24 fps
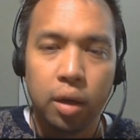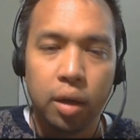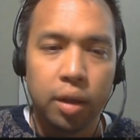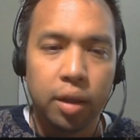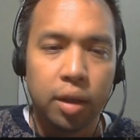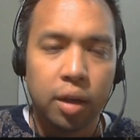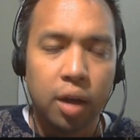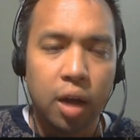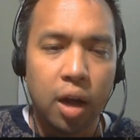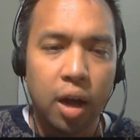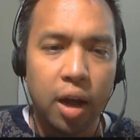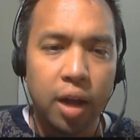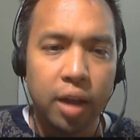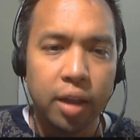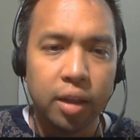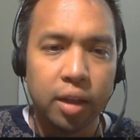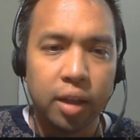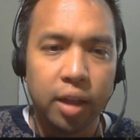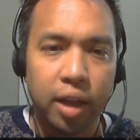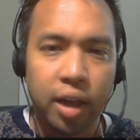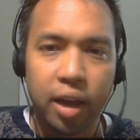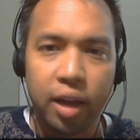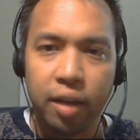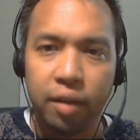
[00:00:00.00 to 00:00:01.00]
The
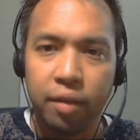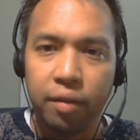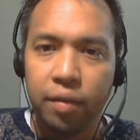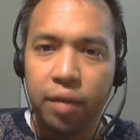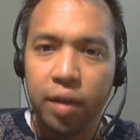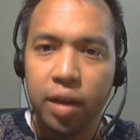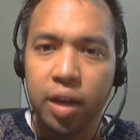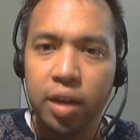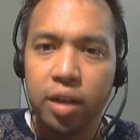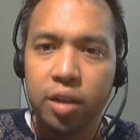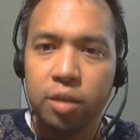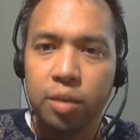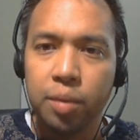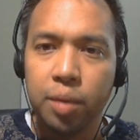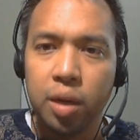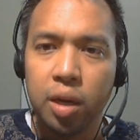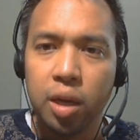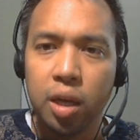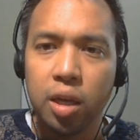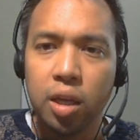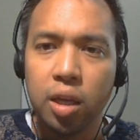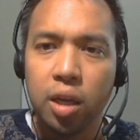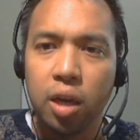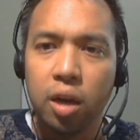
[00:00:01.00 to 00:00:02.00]
Conclave. It has been
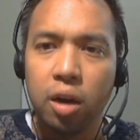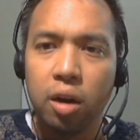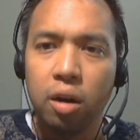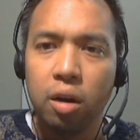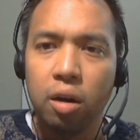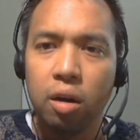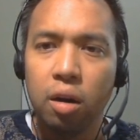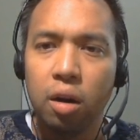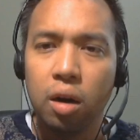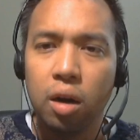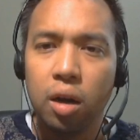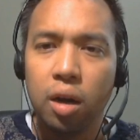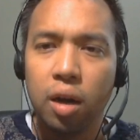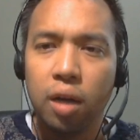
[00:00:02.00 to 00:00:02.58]
a year